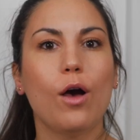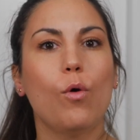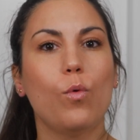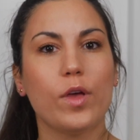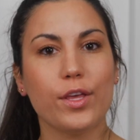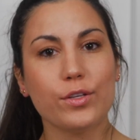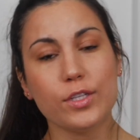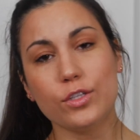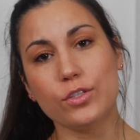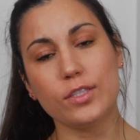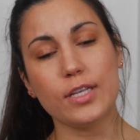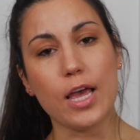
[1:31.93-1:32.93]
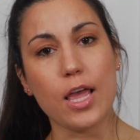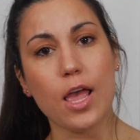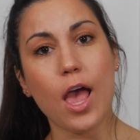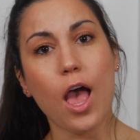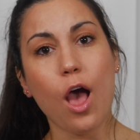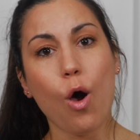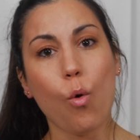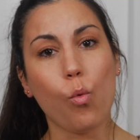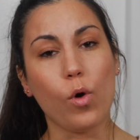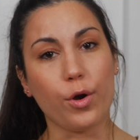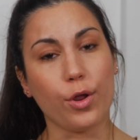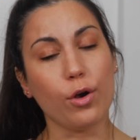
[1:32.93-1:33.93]
We use it to say
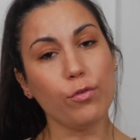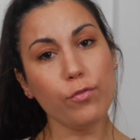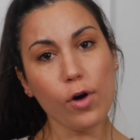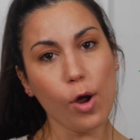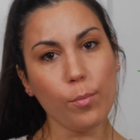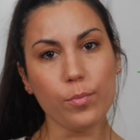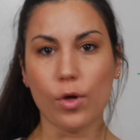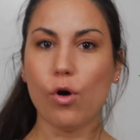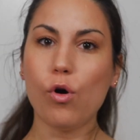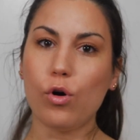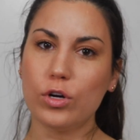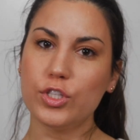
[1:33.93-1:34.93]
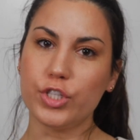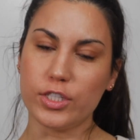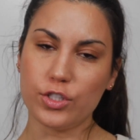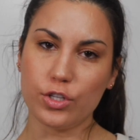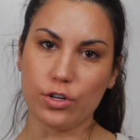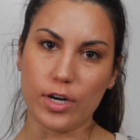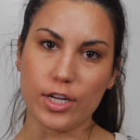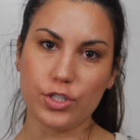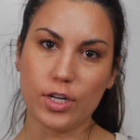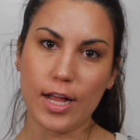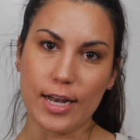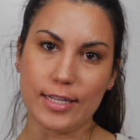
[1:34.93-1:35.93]
where you're from or just your
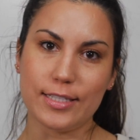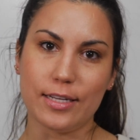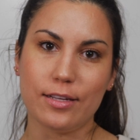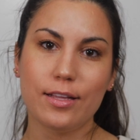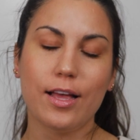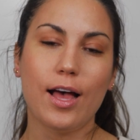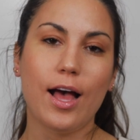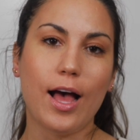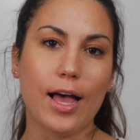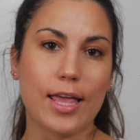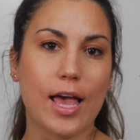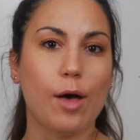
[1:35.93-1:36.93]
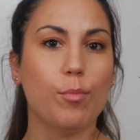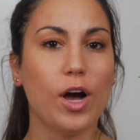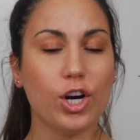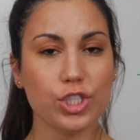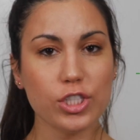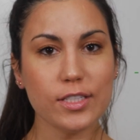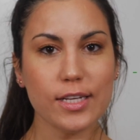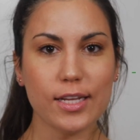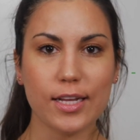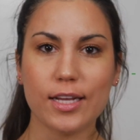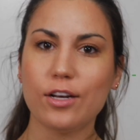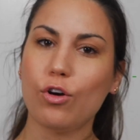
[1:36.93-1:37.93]
nationality. I am
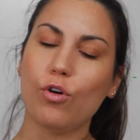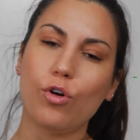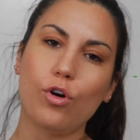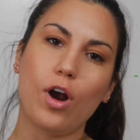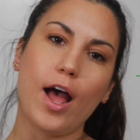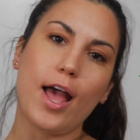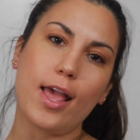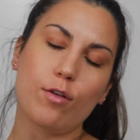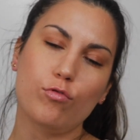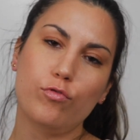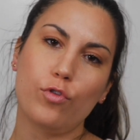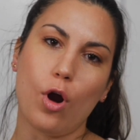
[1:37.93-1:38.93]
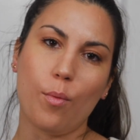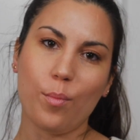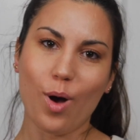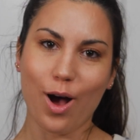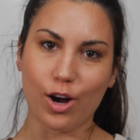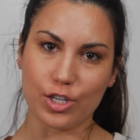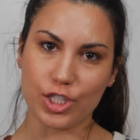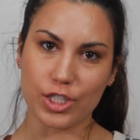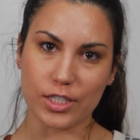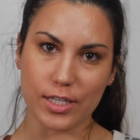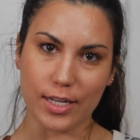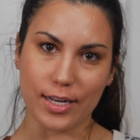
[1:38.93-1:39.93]
Argentinian, or I am from
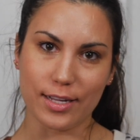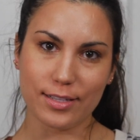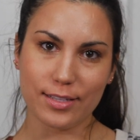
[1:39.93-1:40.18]
Argentina.